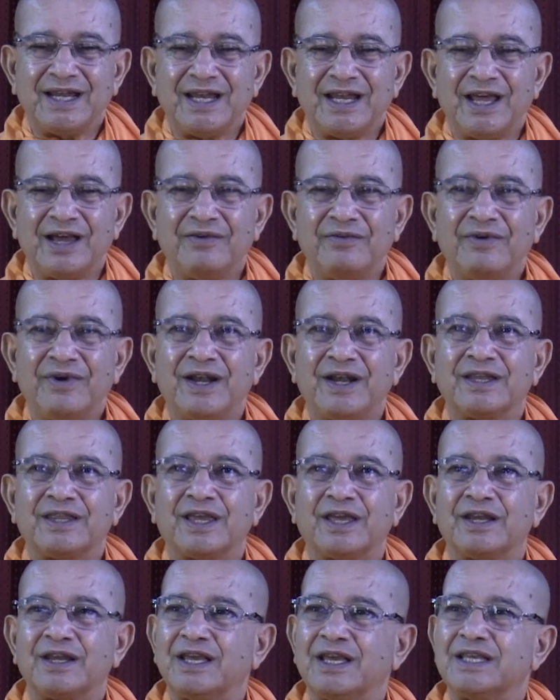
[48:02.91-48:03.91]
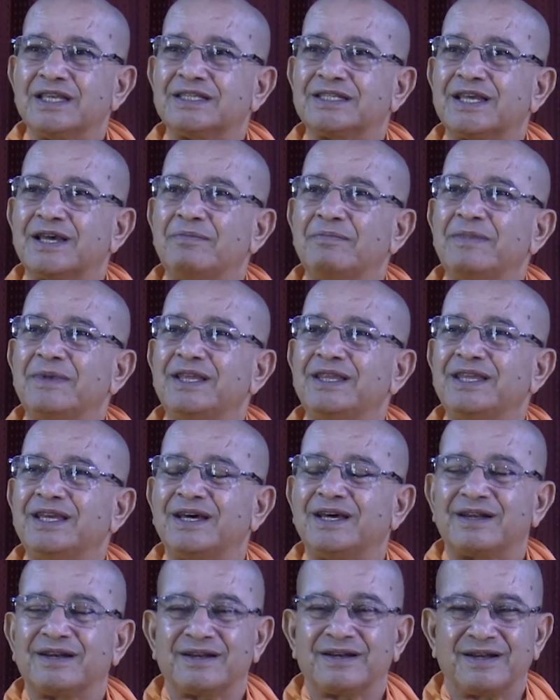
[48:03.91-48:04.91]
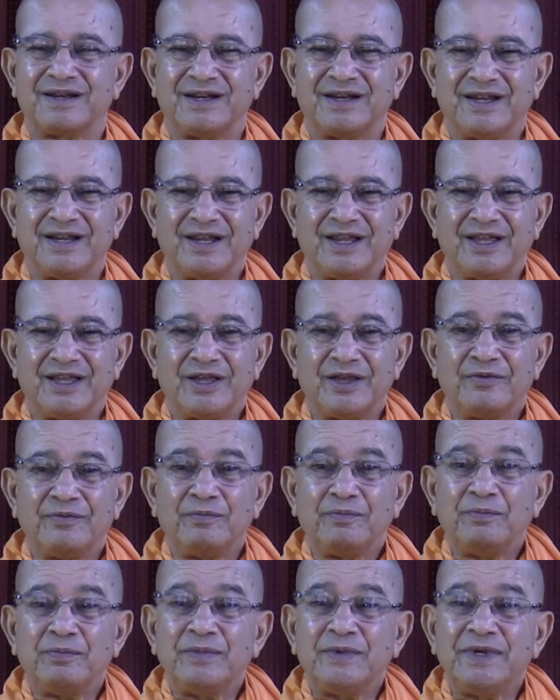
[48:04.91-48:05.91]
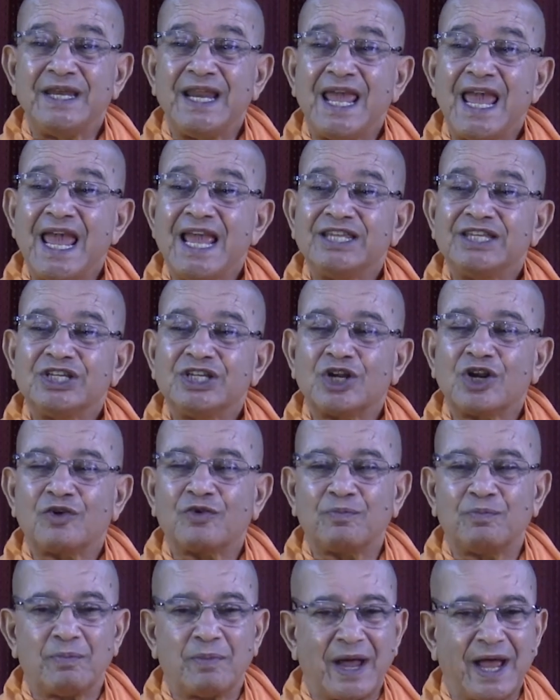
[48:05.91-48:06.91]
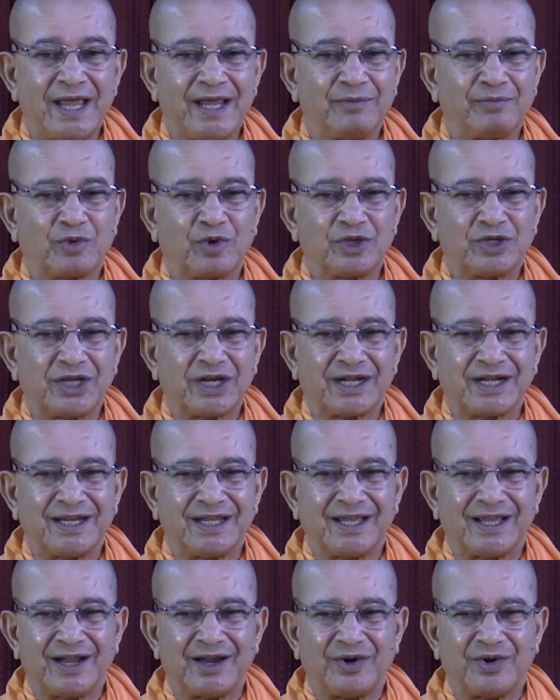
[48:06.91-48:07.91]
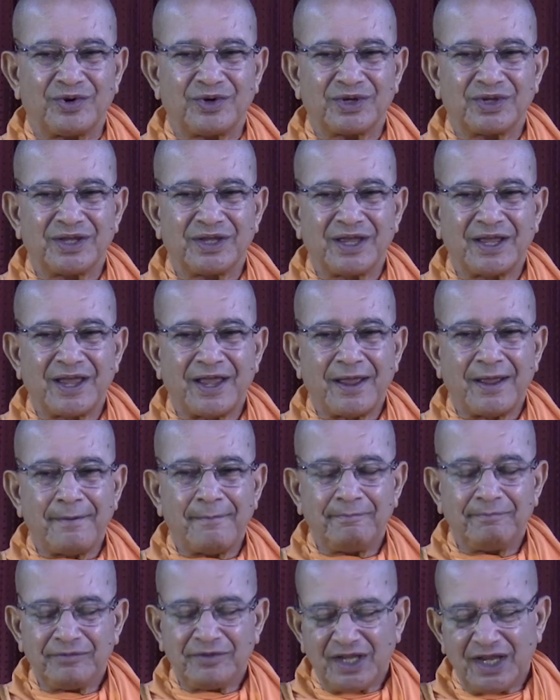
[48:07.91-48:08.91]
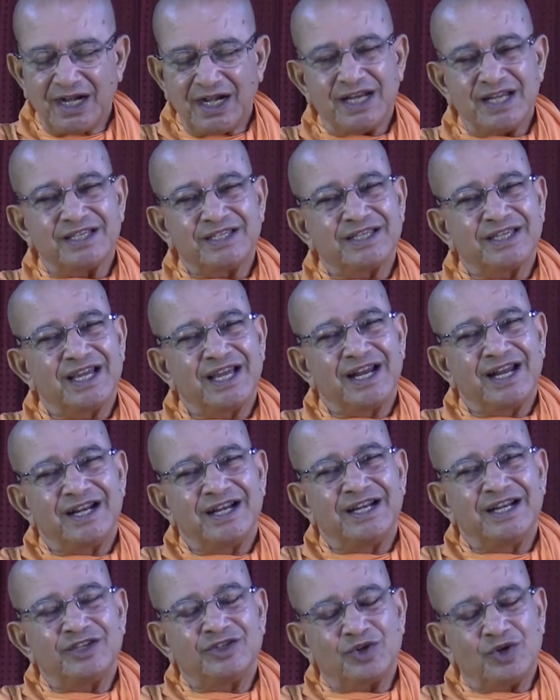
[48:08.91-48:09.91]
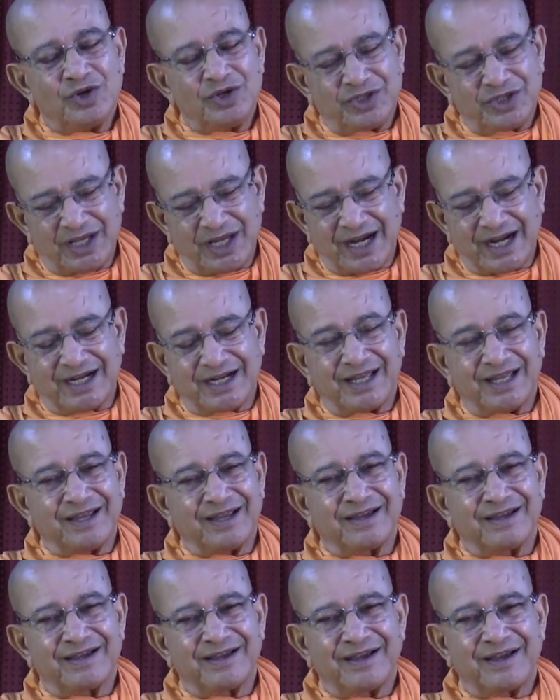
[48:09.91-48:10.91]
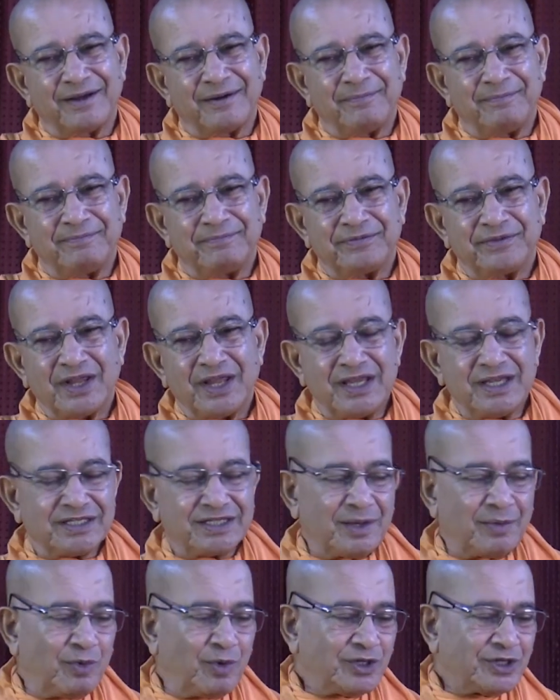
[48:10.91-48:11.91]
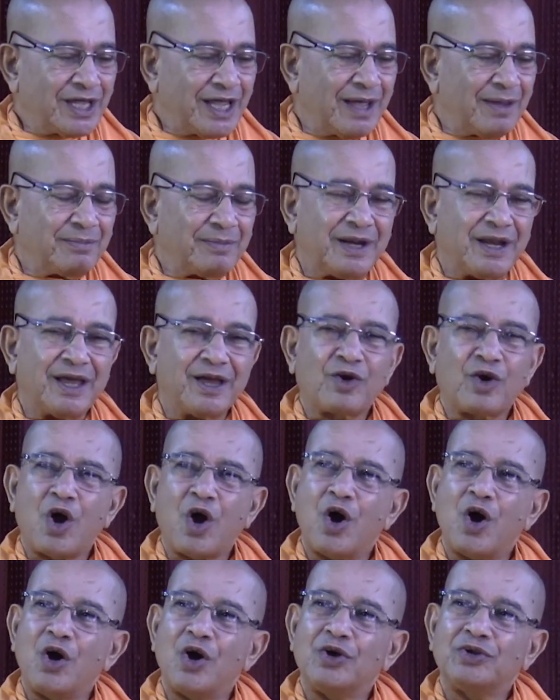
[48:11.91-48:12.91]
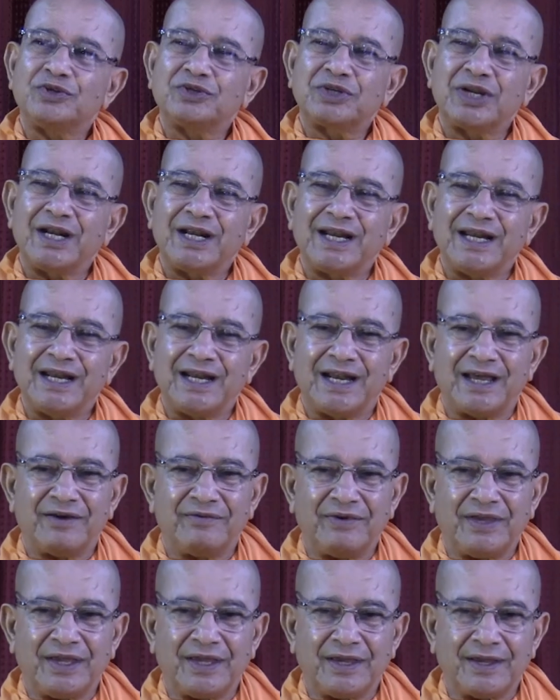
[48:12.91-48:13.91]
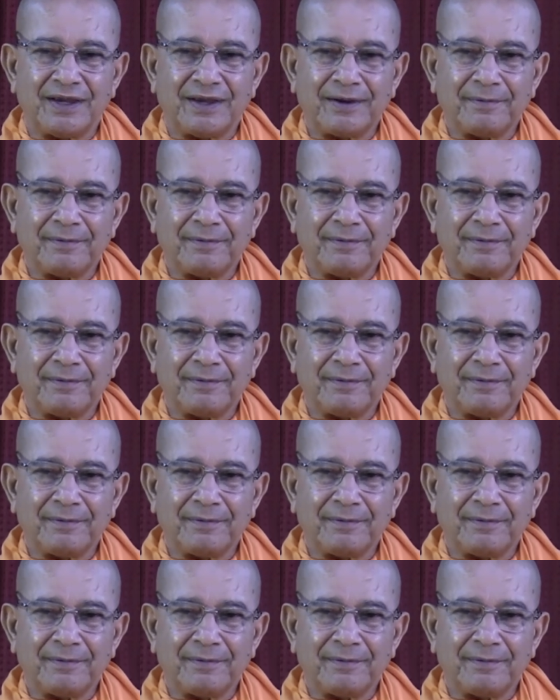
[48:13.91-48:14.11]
now and then some other nature of mind projecting out. It is dissociating. Suppose I am constantly loving,